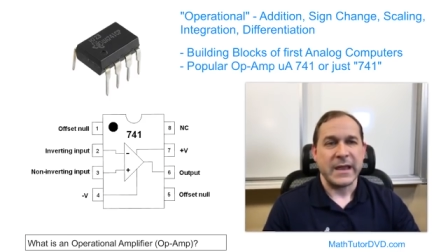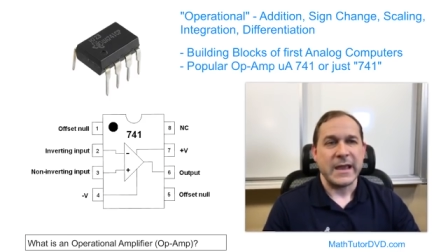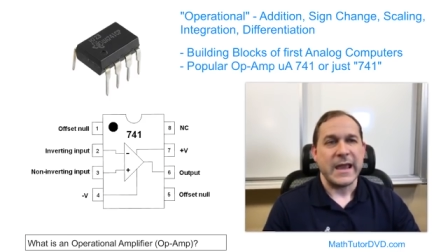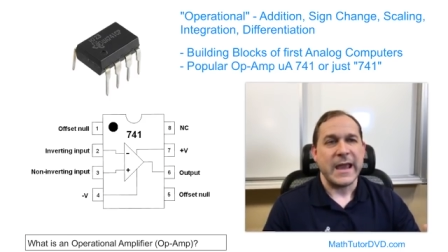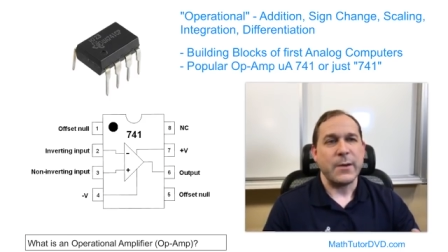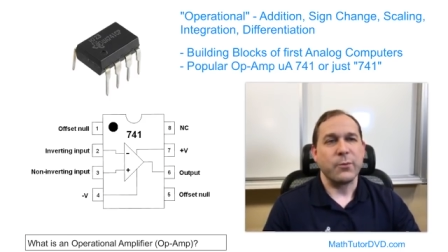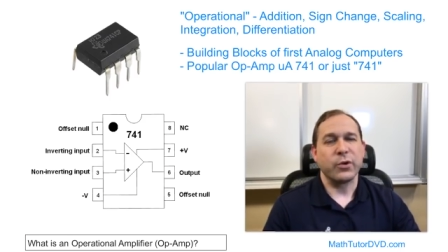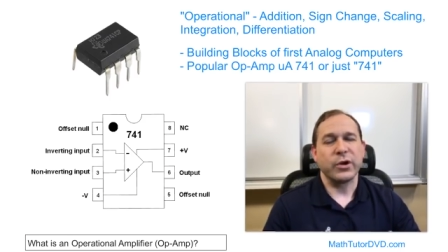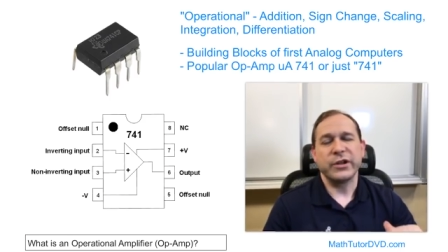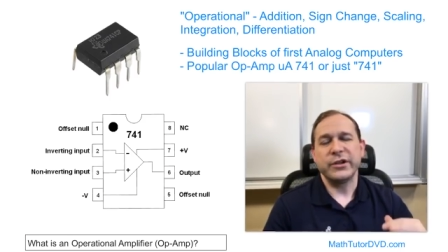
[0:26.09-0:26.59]

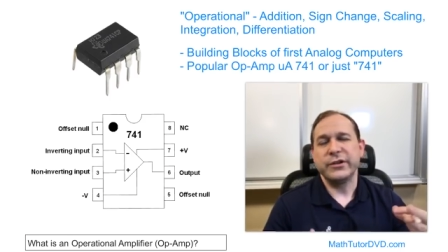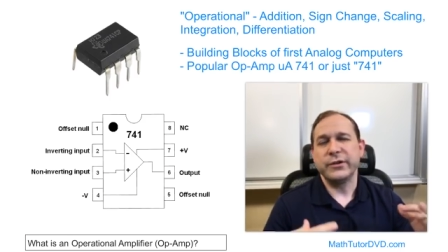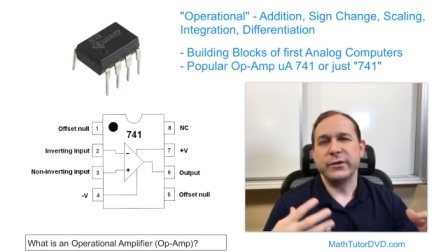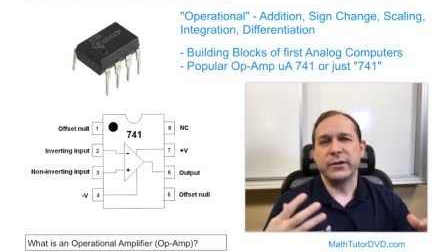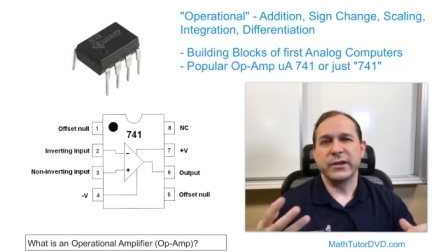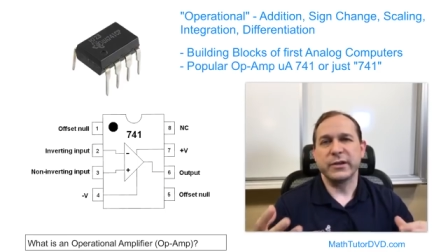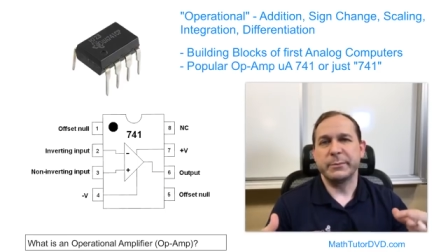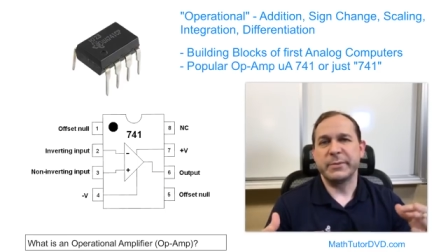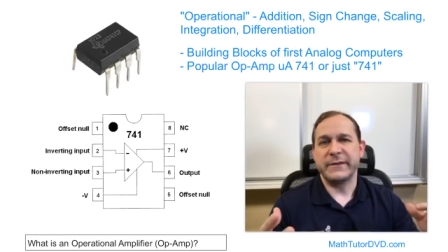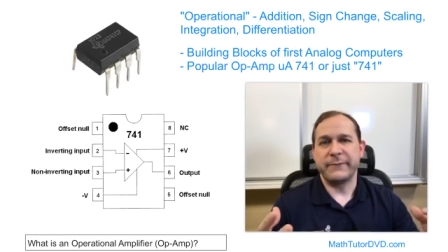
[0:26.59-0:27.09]
And we're going to do a
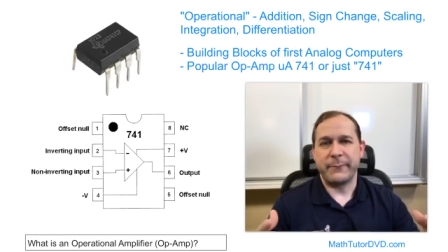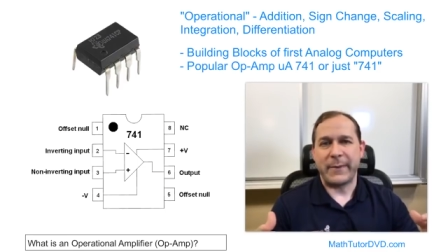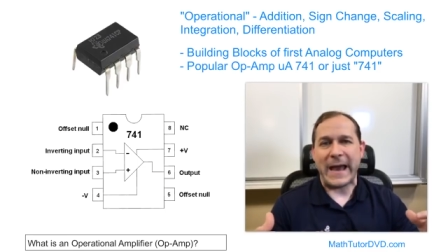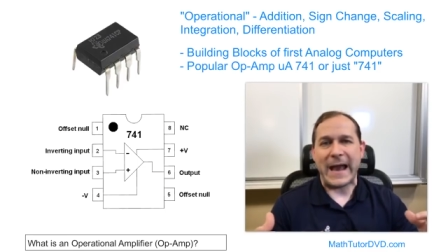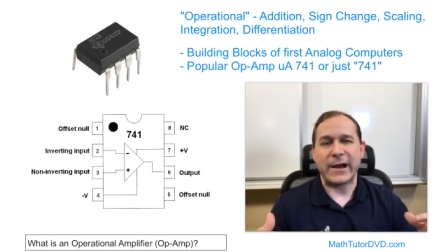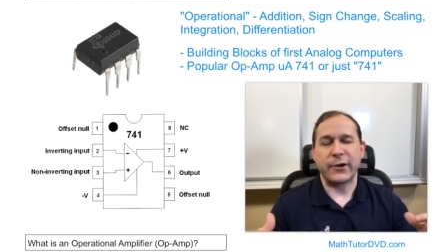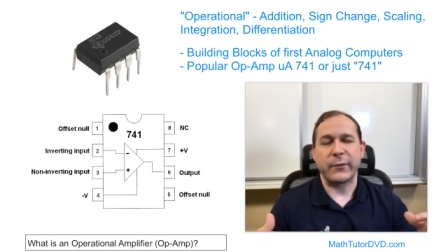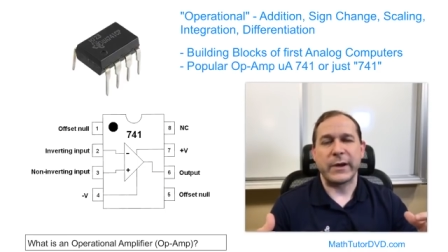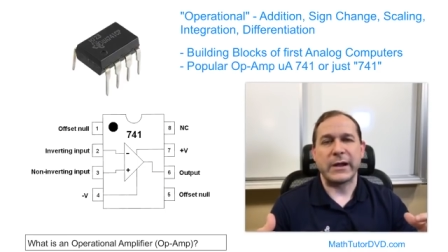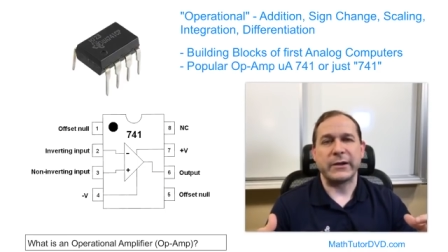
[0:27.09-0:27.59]
little bit of
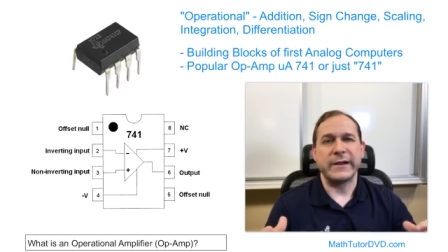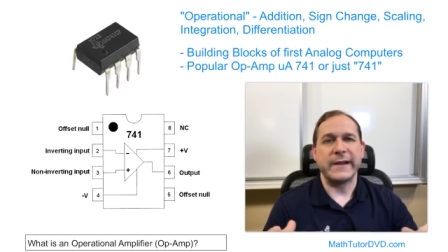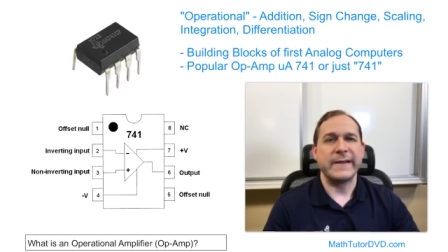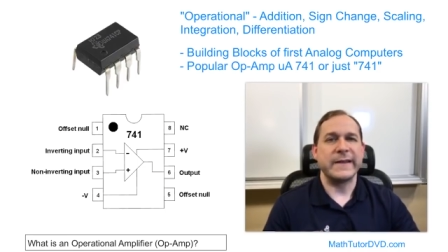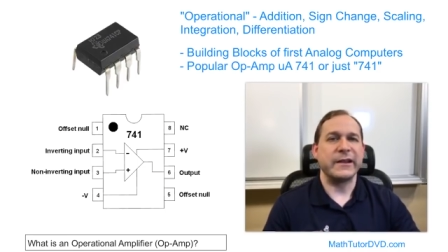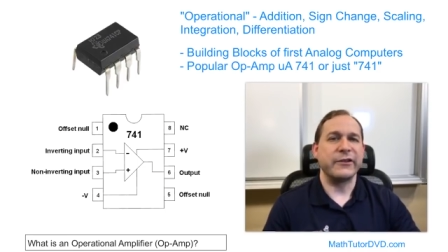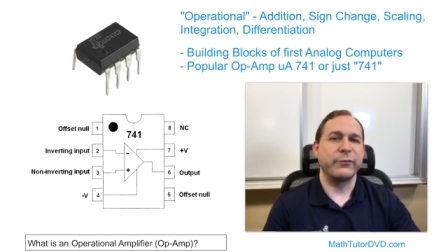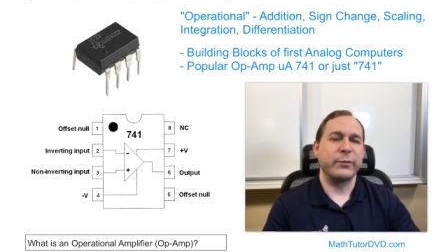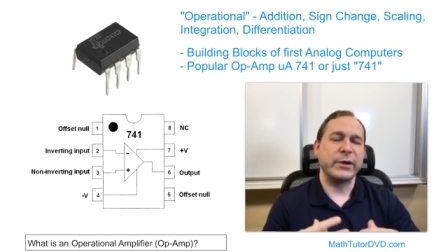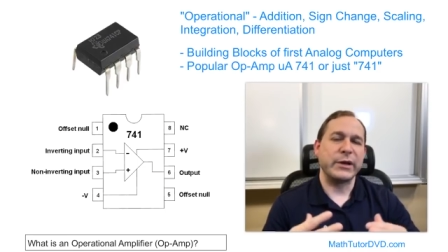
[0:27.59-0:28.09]
background, and
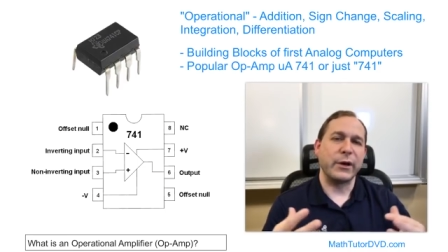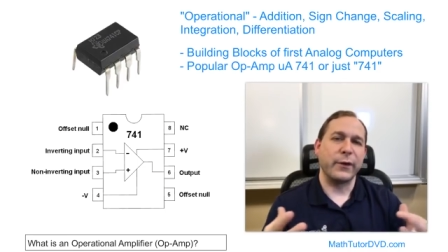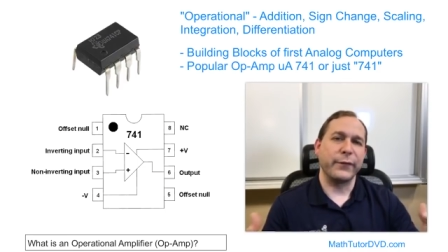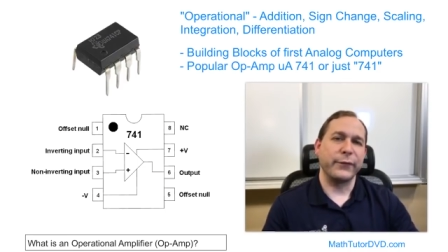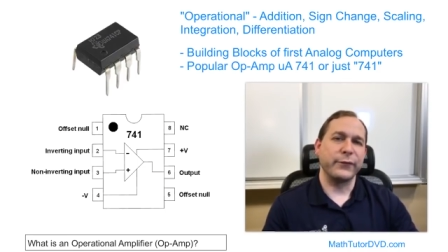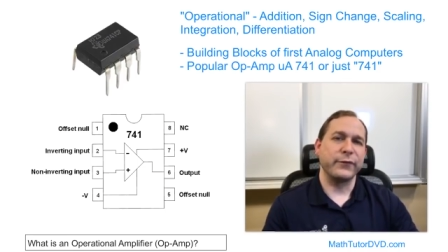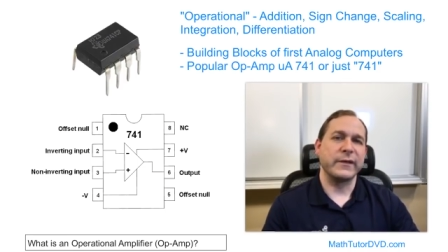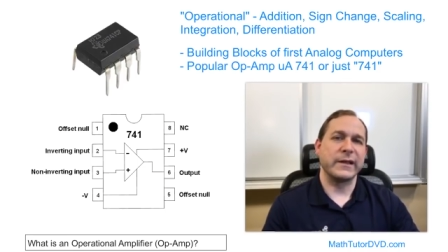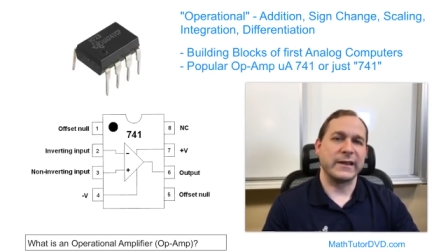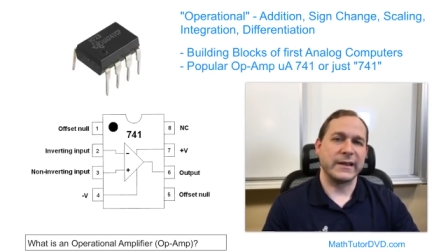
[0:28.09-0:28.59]
then as we go
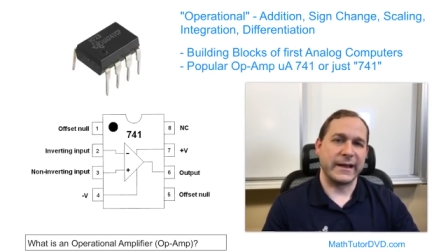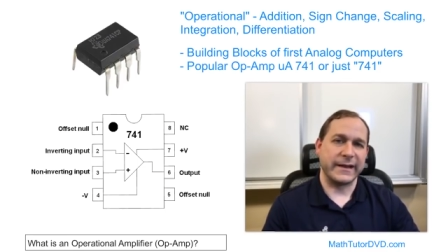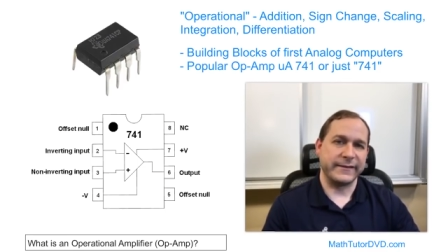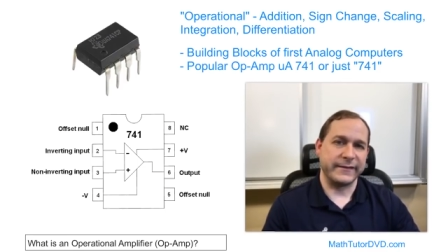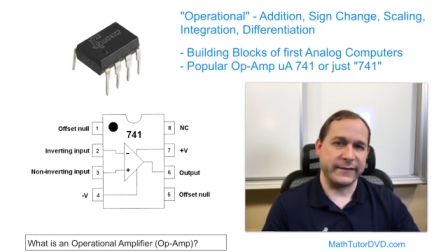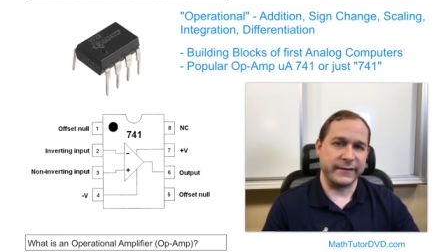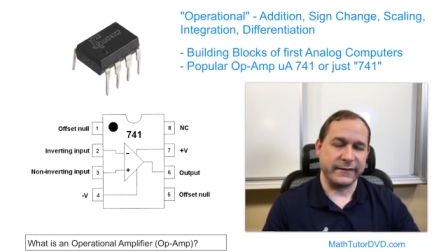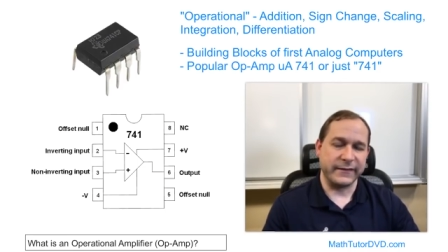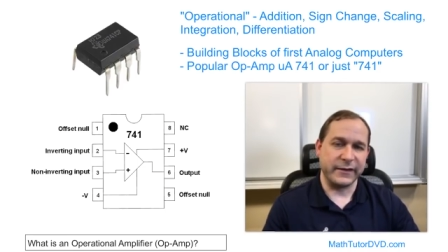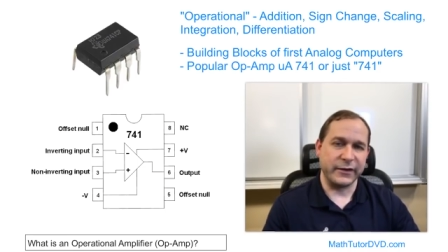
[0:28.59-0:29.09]
through the
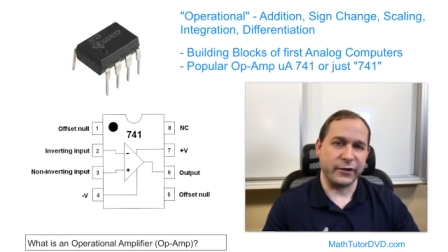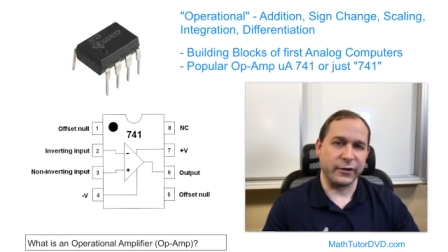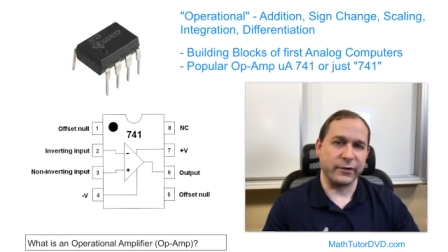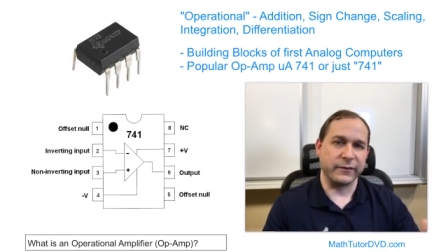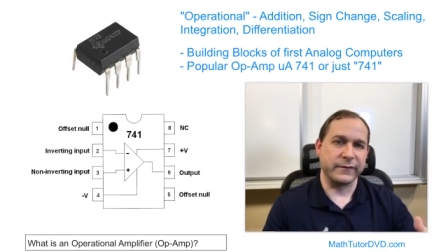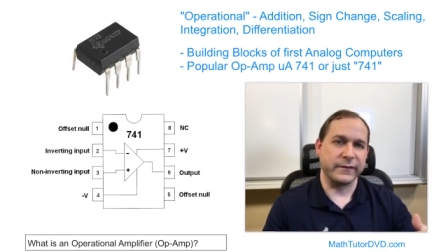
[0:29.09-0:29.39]
lessons here,